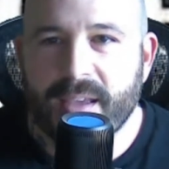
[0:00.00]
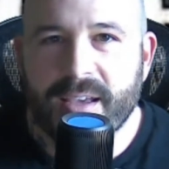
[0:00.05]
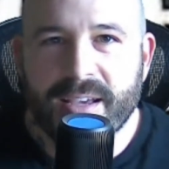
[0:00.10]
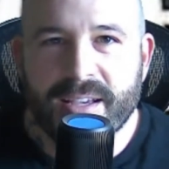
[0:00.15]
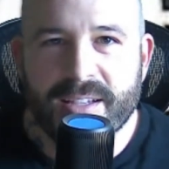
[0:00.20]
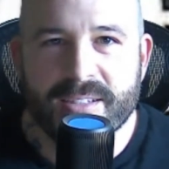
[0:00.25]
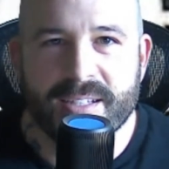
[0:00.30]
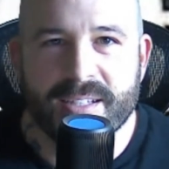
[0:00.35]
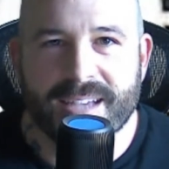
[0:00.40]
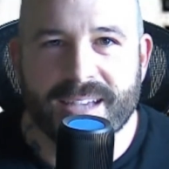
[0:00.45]

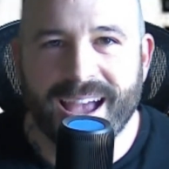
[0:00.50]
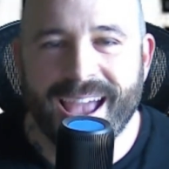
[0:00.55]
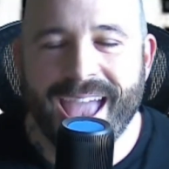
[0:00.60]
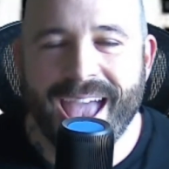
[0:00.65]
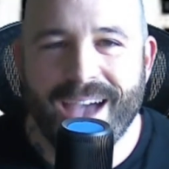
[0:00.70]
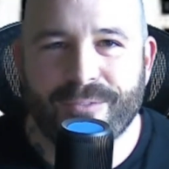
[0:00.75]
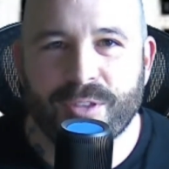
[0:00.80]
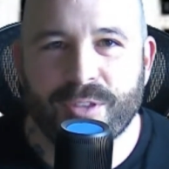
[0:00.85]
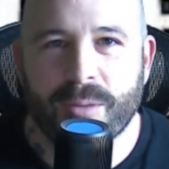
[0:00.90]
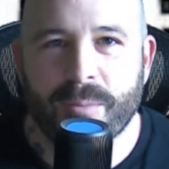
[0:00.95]
Since I
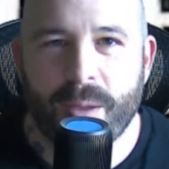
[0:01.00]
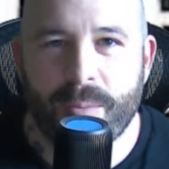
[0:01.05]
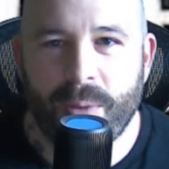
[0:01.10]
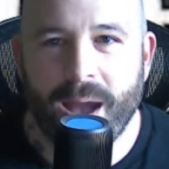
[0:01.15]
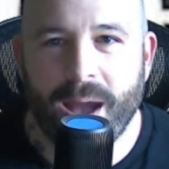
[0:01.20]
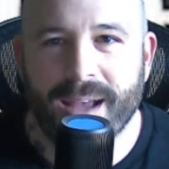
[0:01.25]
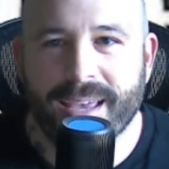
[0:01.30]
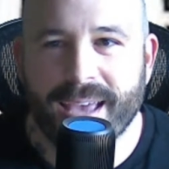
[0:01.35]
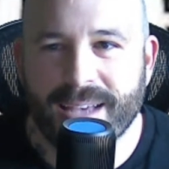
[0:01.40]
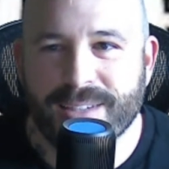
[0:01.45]
have done my
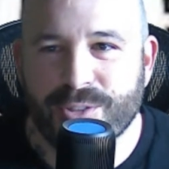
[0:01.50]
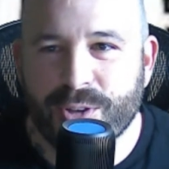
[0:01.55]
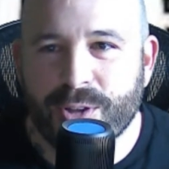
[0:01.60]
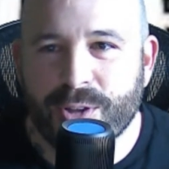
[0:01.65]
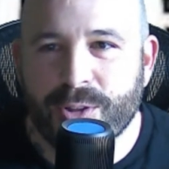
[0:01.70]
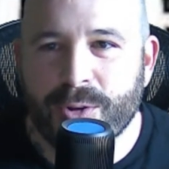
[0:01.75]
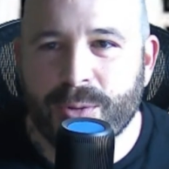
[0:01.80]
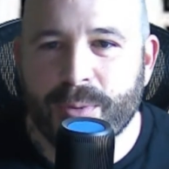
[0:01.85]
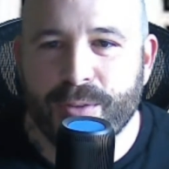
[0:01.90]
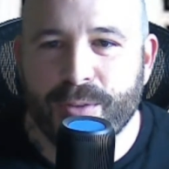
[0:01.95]
podcast. Took a
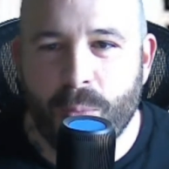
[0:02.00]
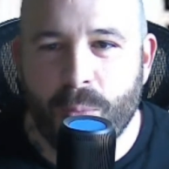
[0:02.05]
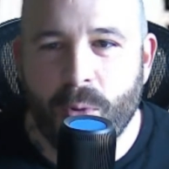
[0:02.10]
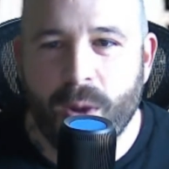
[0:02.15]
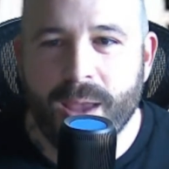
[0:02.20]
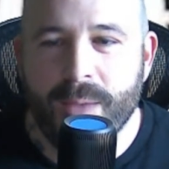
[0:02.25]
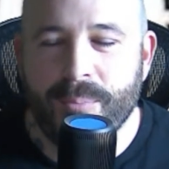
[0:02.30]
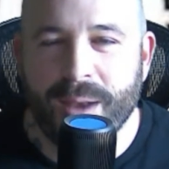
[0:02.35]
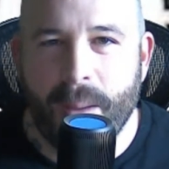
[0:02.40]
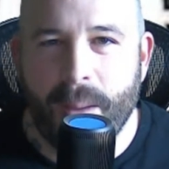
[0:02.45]
little bit of a
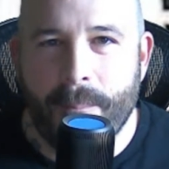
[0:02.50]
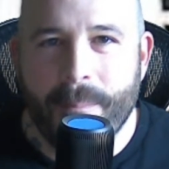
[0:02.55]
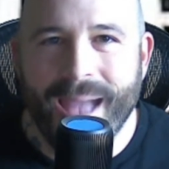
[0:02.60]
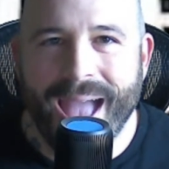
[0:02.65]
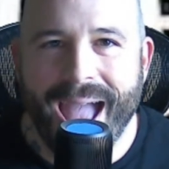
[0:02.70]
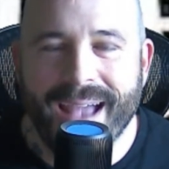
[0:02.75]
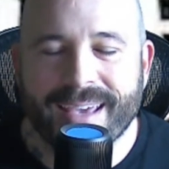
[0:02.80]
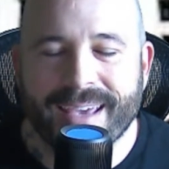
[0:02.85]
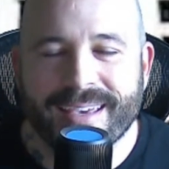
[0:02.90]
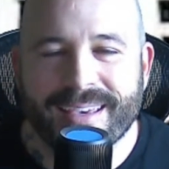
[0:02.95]
break, but I'm
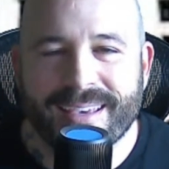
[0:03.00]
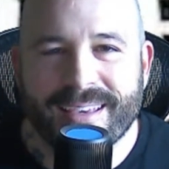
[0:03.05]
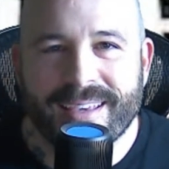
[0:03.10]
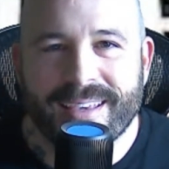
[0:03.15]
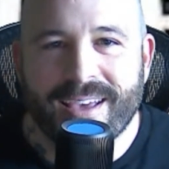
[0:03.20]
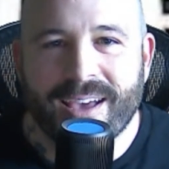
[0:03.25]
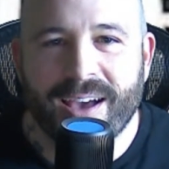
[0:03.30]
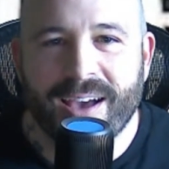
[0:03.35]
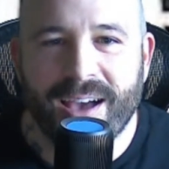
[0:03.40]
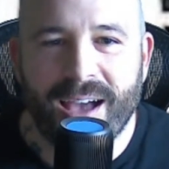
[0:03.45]
back,
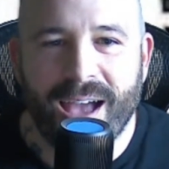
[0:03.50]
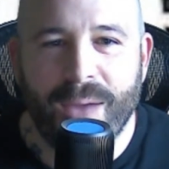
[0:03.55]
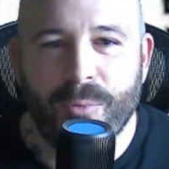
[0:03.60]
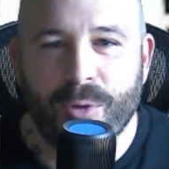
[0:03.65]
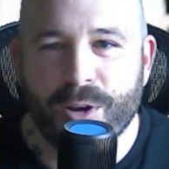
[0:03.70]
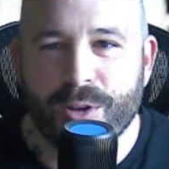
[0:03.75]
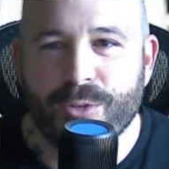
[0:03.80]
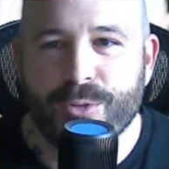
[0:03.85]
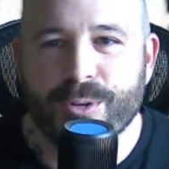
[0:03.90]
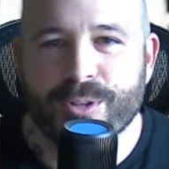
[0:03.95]
and we're
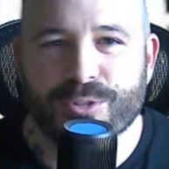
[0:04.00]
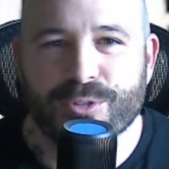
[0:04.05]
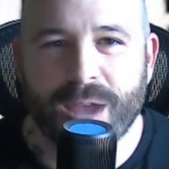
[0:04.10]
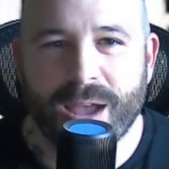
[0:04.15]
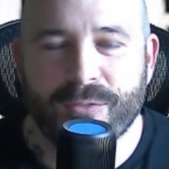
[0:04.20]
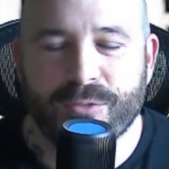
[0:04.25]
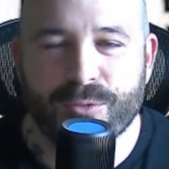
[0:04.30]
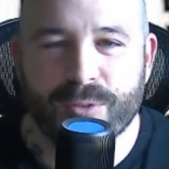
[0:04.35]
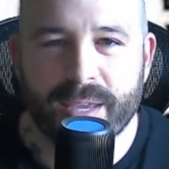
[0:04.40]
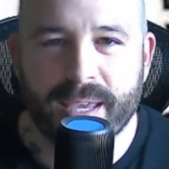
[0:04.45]
going to do a
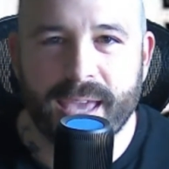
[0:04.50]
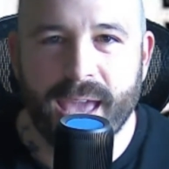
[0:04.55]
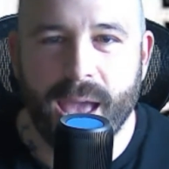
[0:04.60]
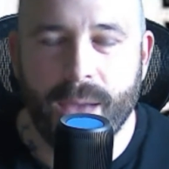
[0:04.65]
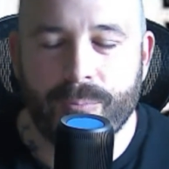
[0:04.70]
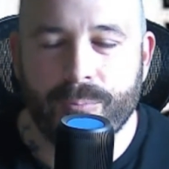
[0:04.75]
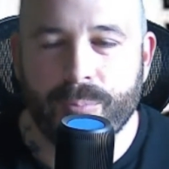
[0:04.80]
draft recap.